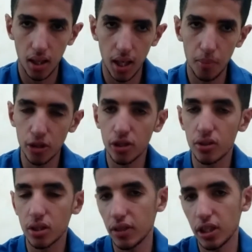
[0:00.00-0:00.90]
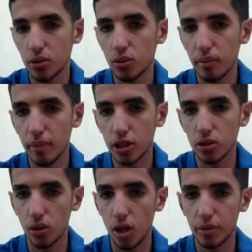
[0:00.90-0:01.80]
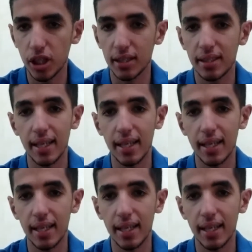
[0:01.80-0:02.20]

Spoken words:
I'm on your screen, a two-dimensional object.